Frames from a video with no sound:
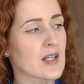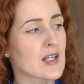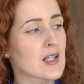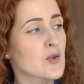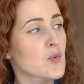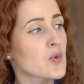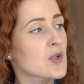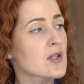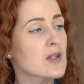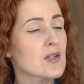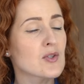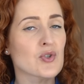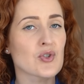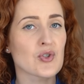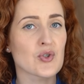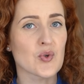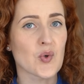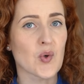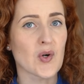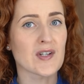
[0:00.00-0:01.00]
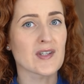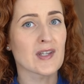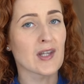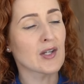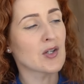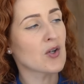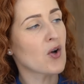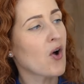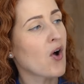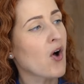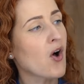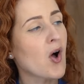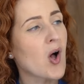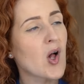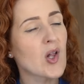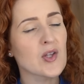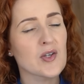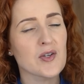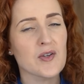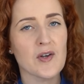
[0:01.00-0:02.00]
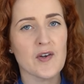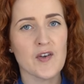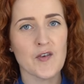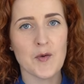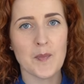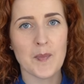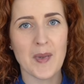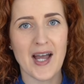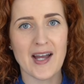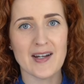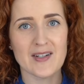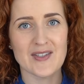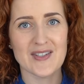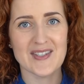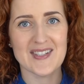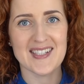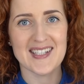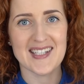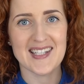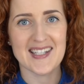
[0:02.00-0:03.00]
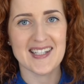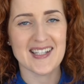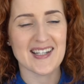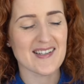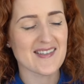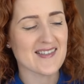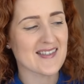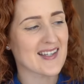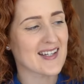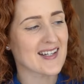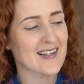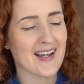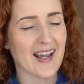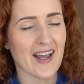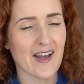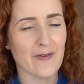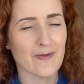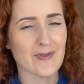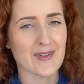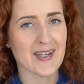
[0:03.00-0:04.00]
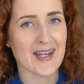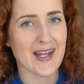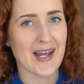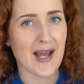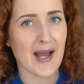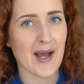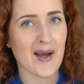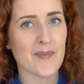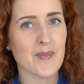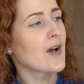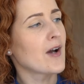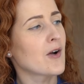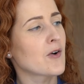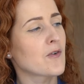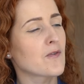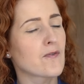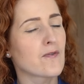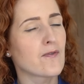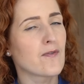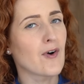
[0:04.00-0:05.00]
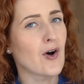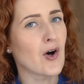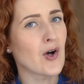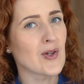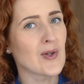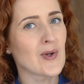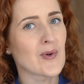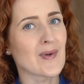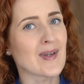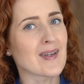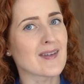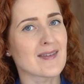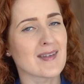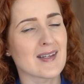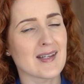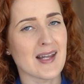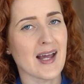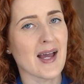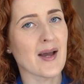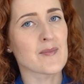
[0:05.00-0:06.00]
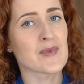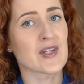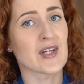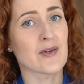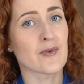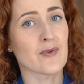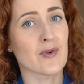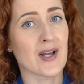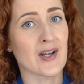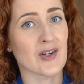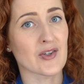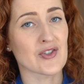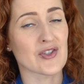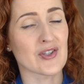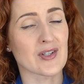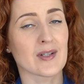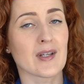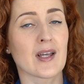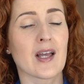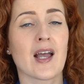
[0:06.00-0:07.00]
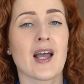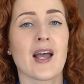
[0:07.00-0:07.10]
it will ensure that all your pattern details that have nap are following the nap direction.